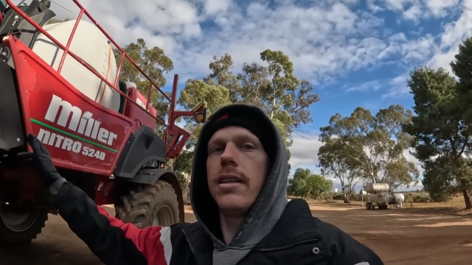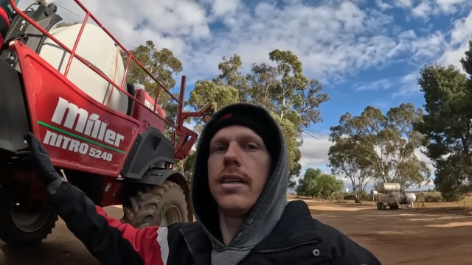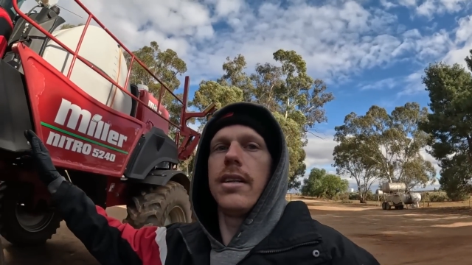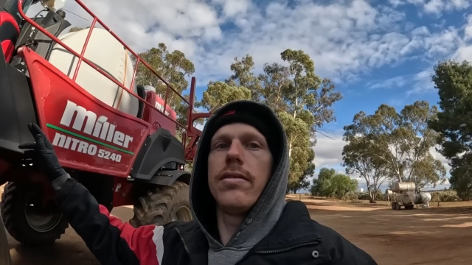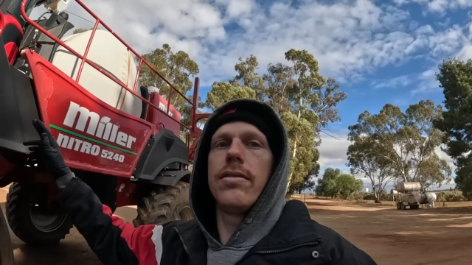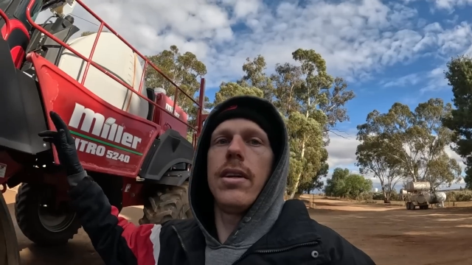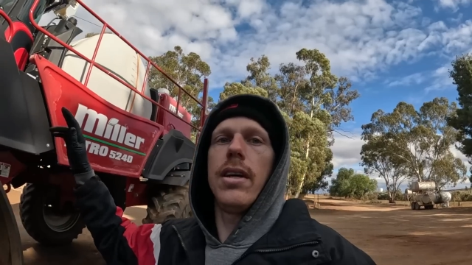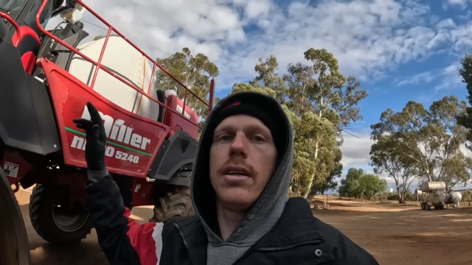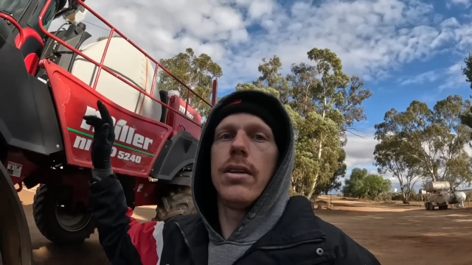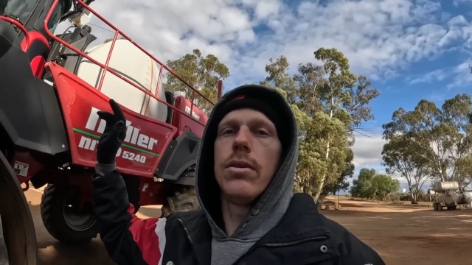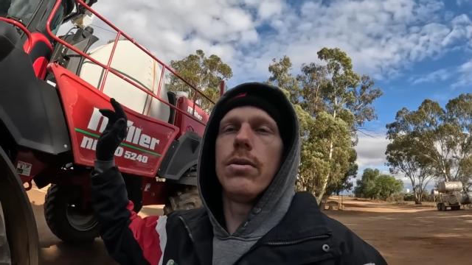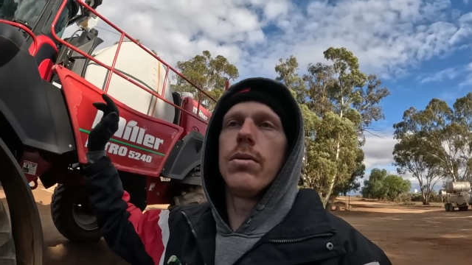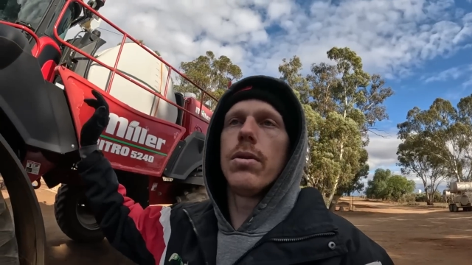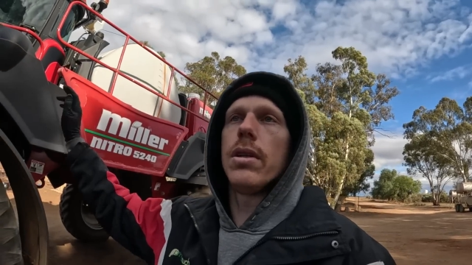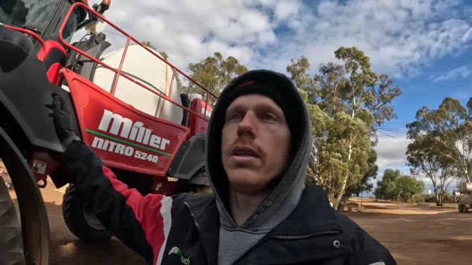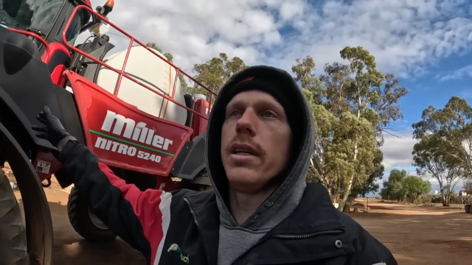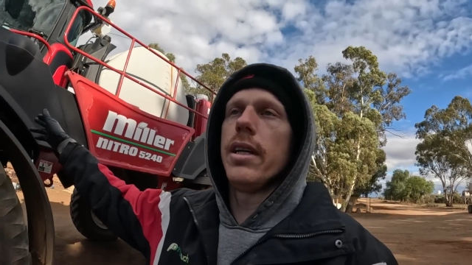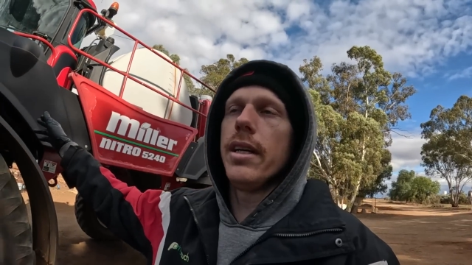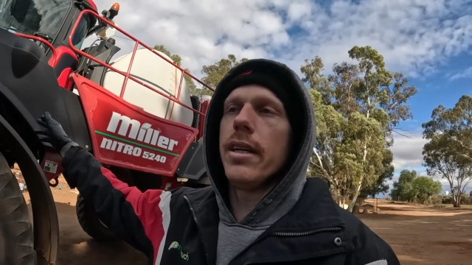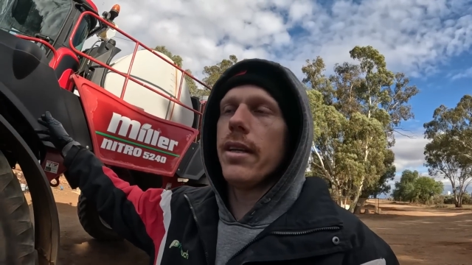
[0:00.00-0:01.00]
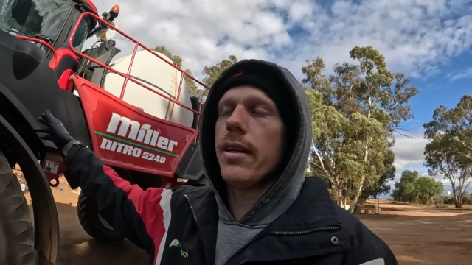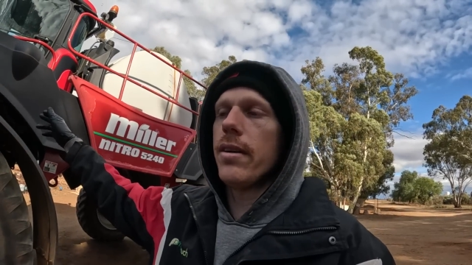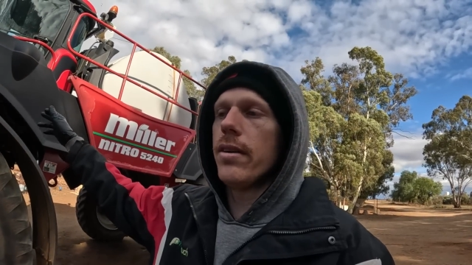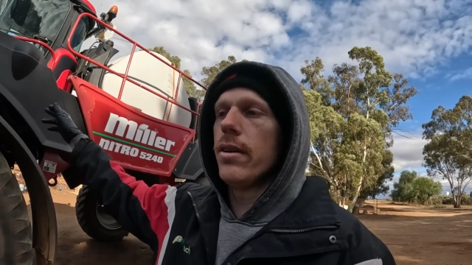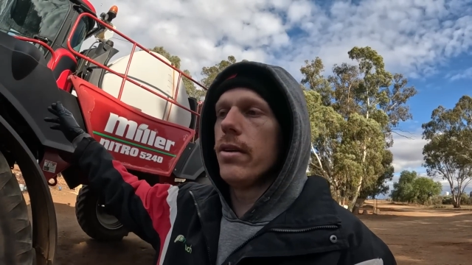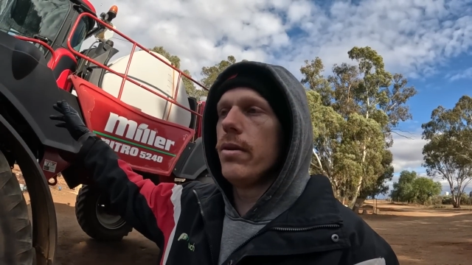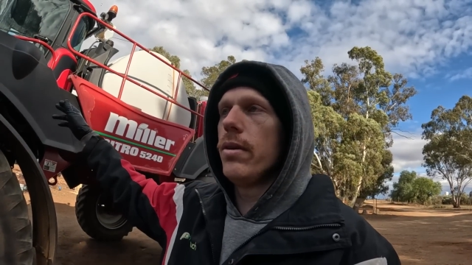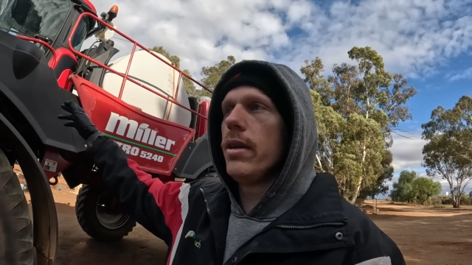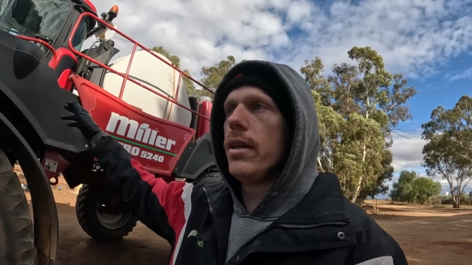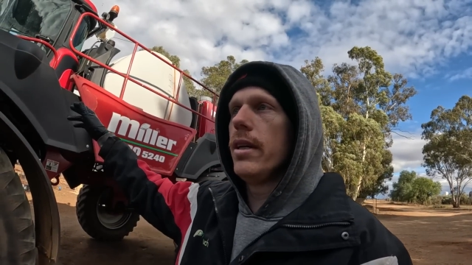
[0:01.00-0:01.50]
I've run all clear
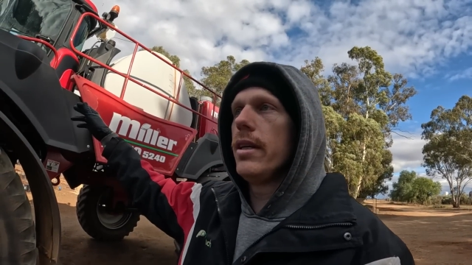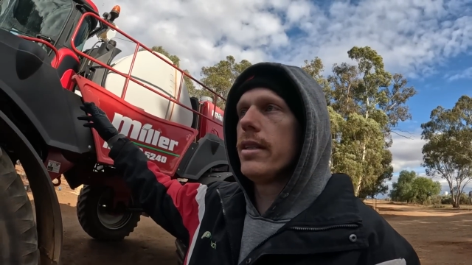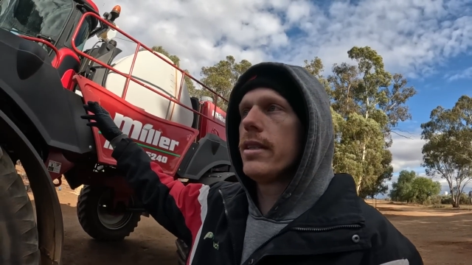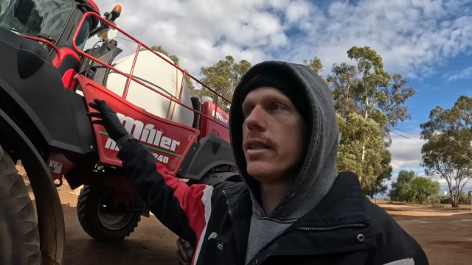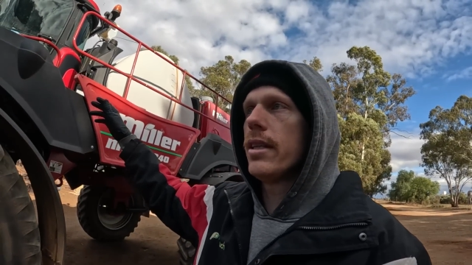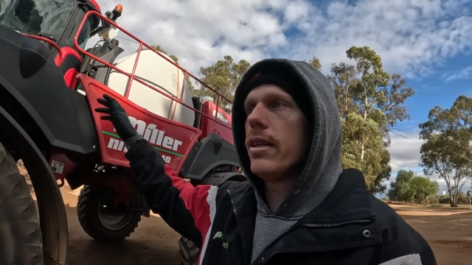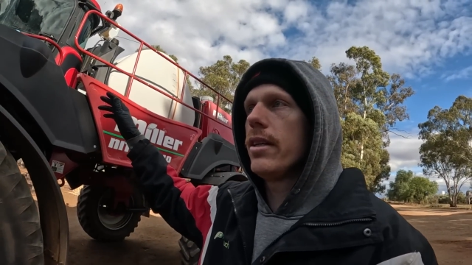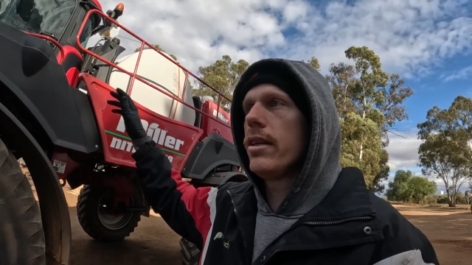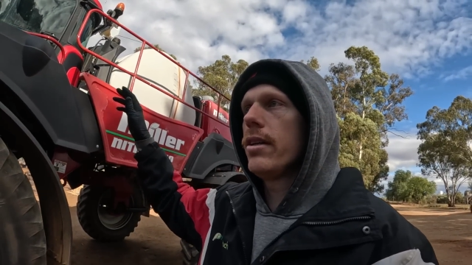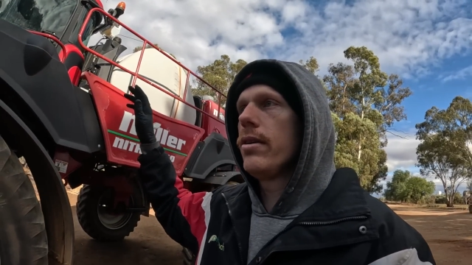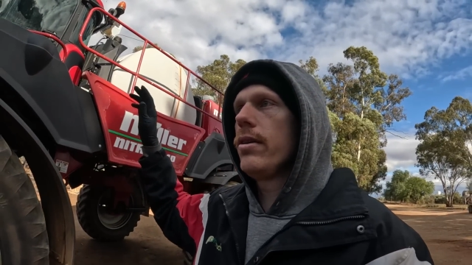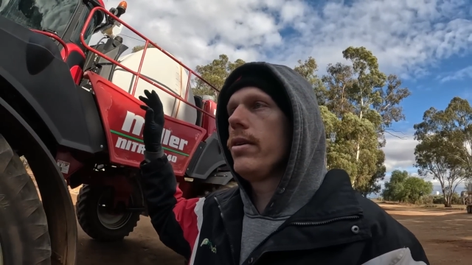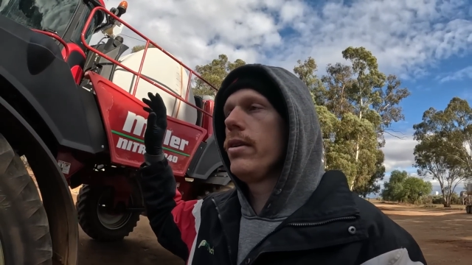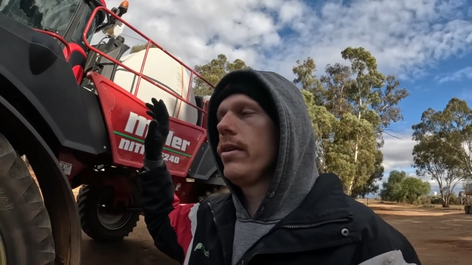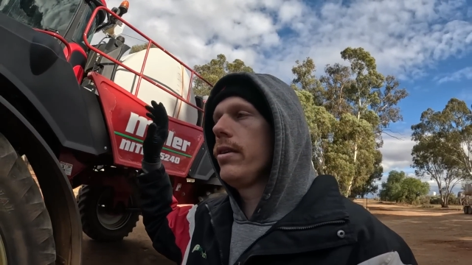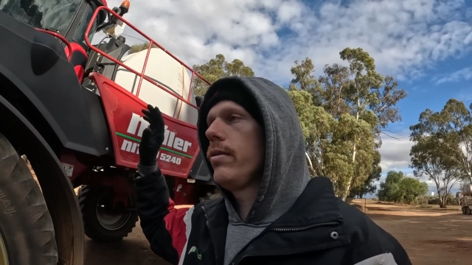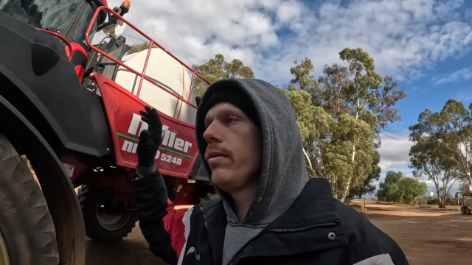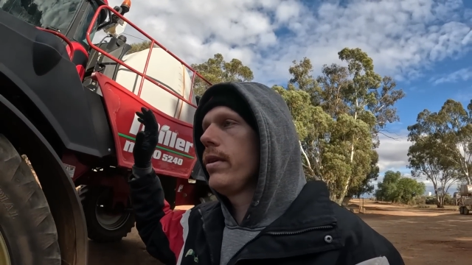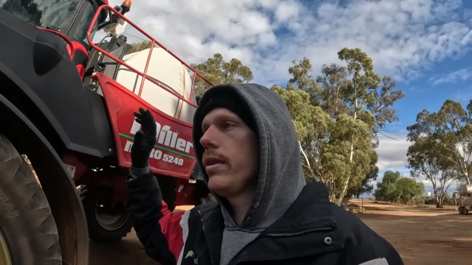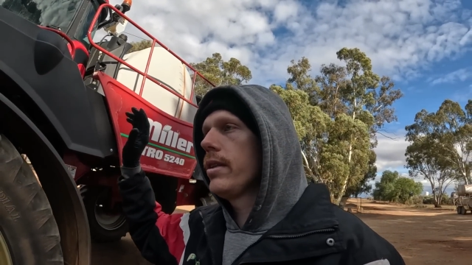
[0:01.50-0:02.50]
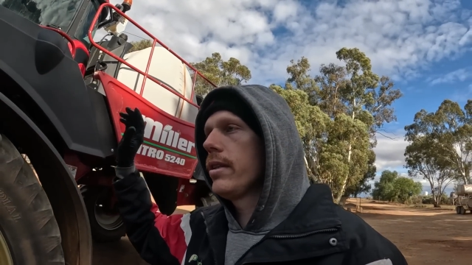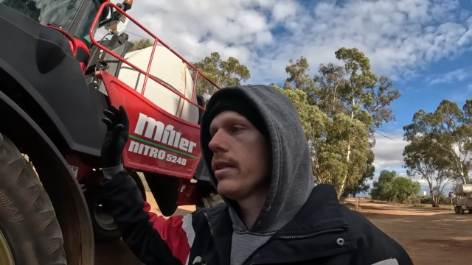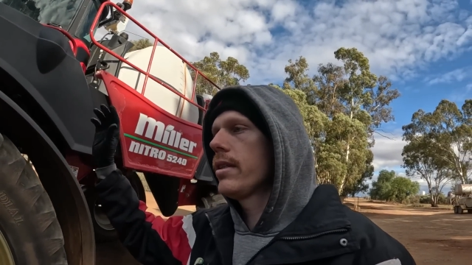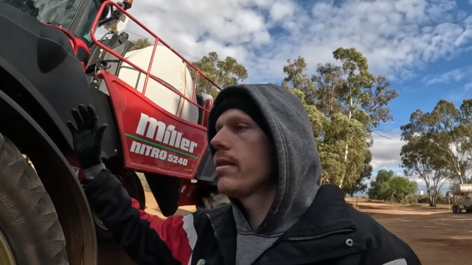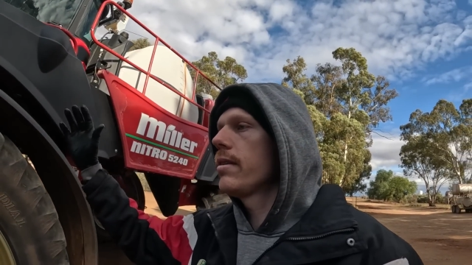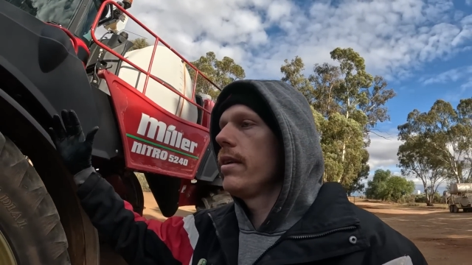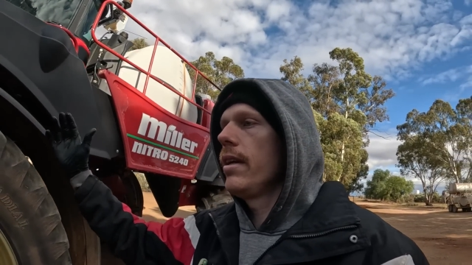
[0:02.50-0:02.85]
through it, so we're just,